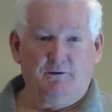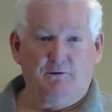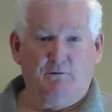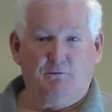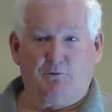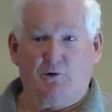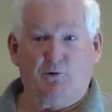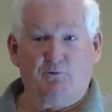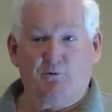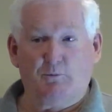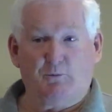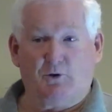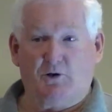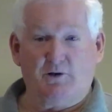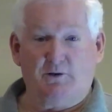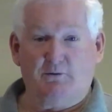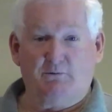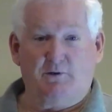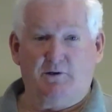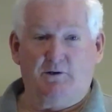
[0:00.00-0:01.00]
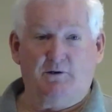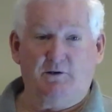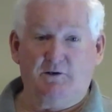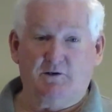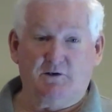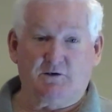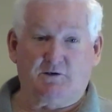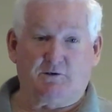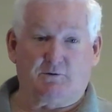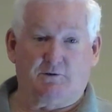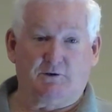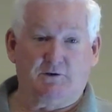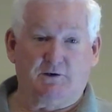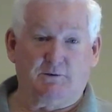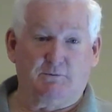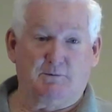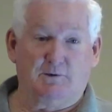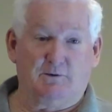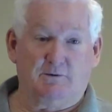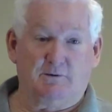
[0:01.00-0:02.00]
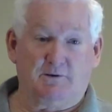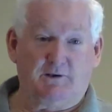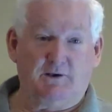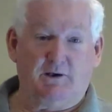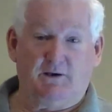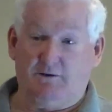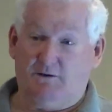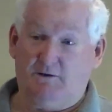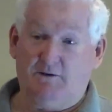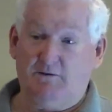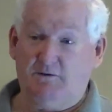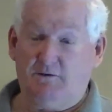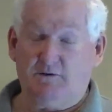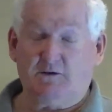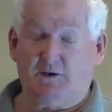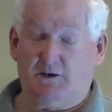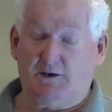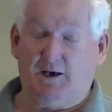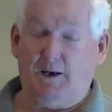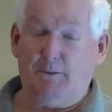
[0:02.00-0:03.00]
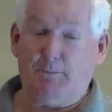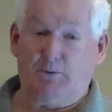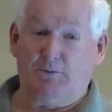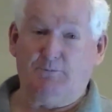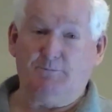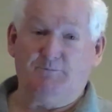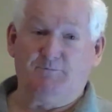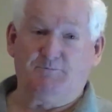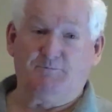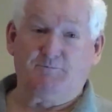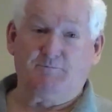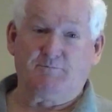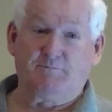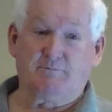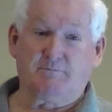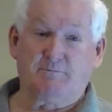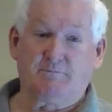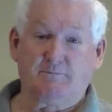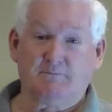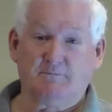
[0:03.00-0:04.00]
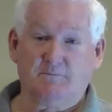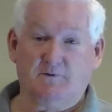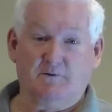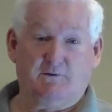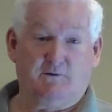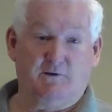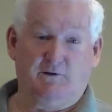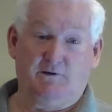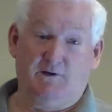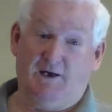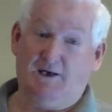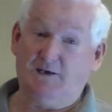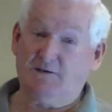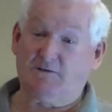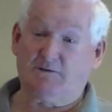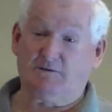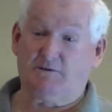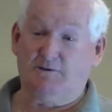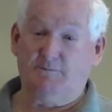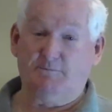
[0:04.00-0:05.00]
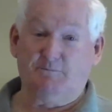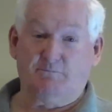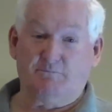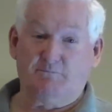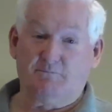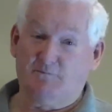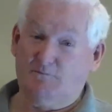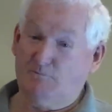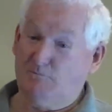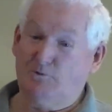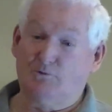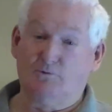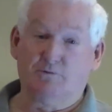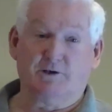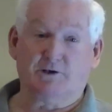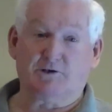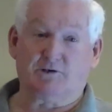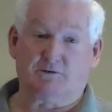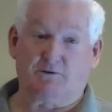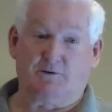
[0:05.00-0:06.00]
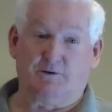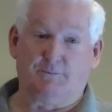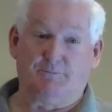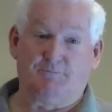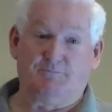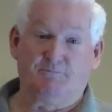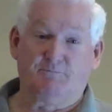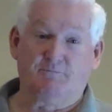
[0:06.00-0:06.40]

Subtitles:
for everybody when He destroys the world again. And it's going to happen. It did last time, will next time.